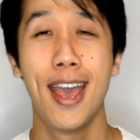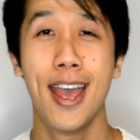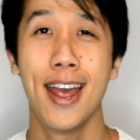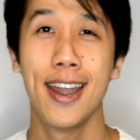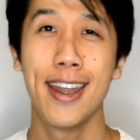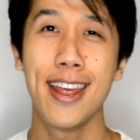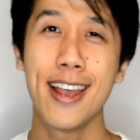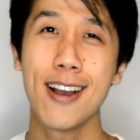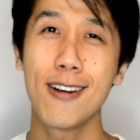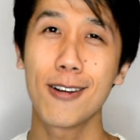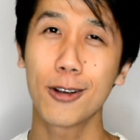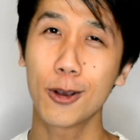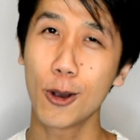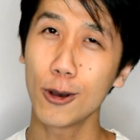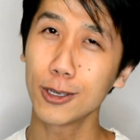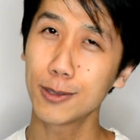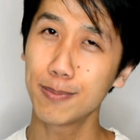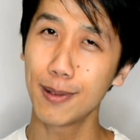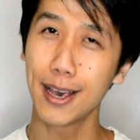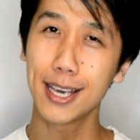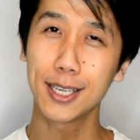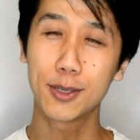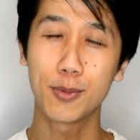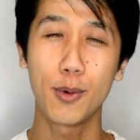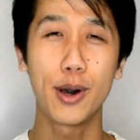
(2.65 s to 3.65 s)
Now,
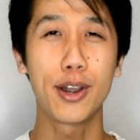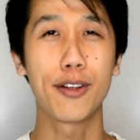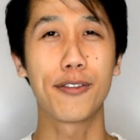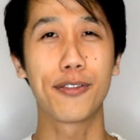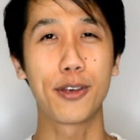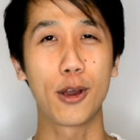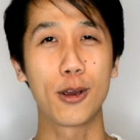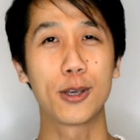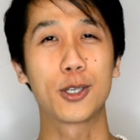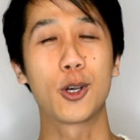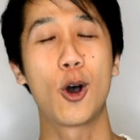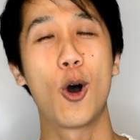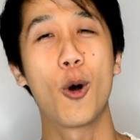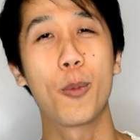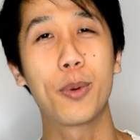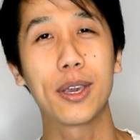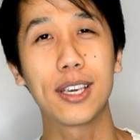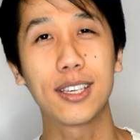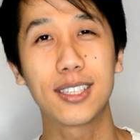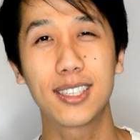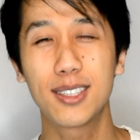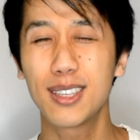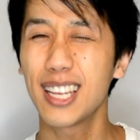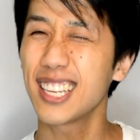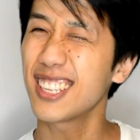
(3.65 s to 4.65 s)
cosplay is one of those
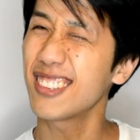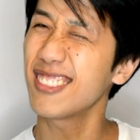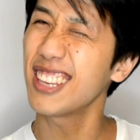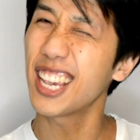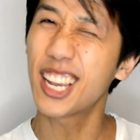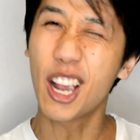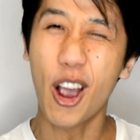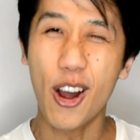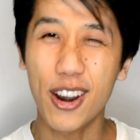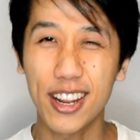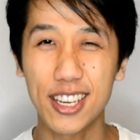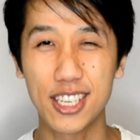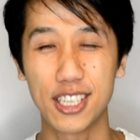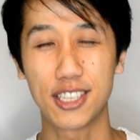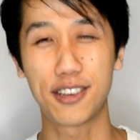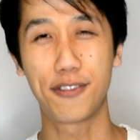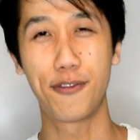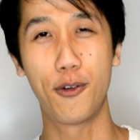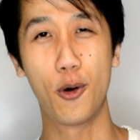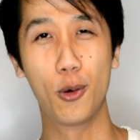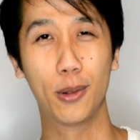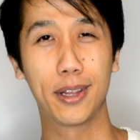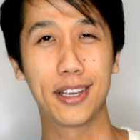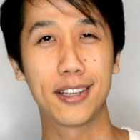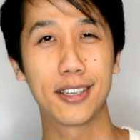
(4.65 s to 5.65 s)
hobbies that you kind of just
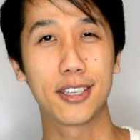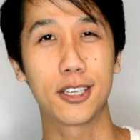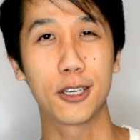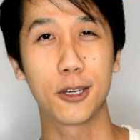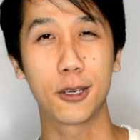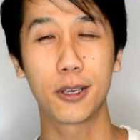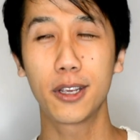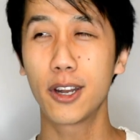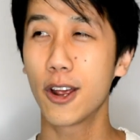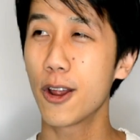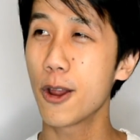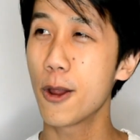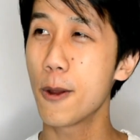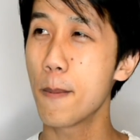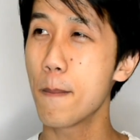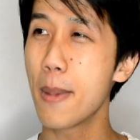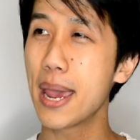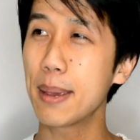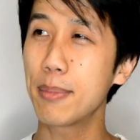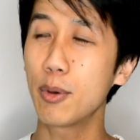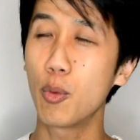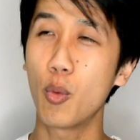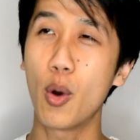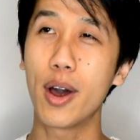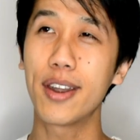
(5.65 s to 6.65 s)
fall into, you know,
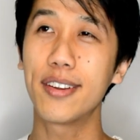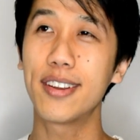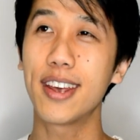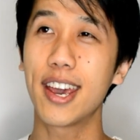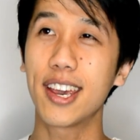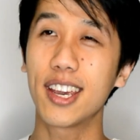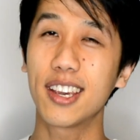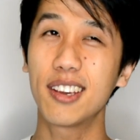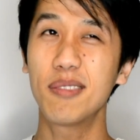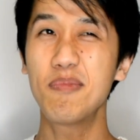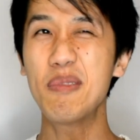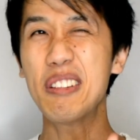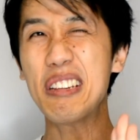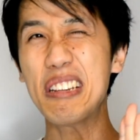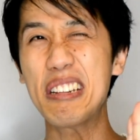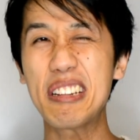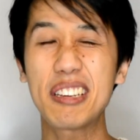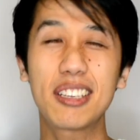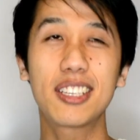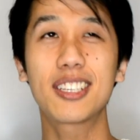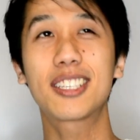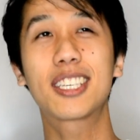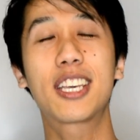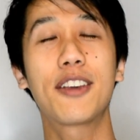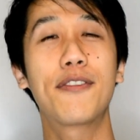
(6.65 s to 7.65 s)
maybe one day you
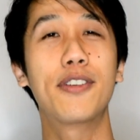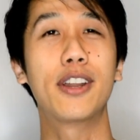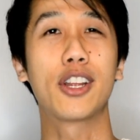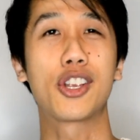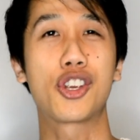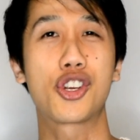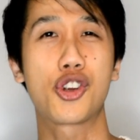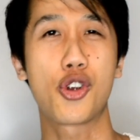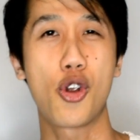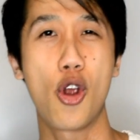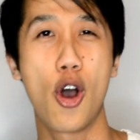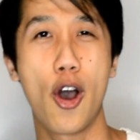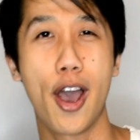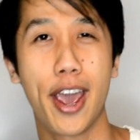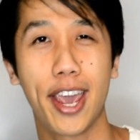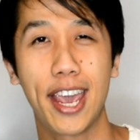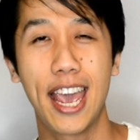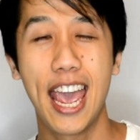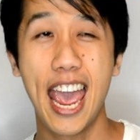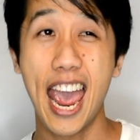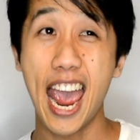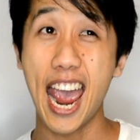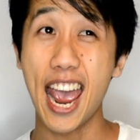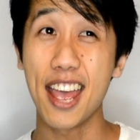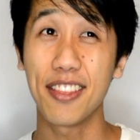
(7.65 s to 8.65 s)
just give it a try
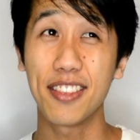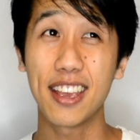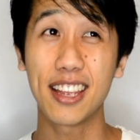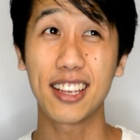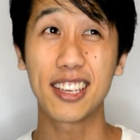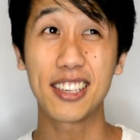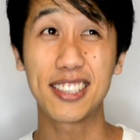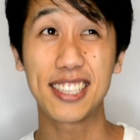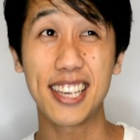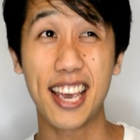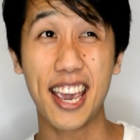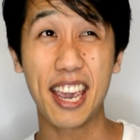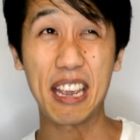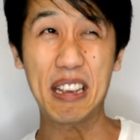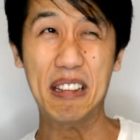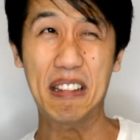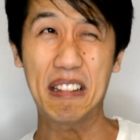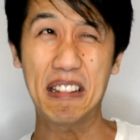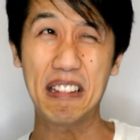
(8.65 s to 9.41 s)
and then you say,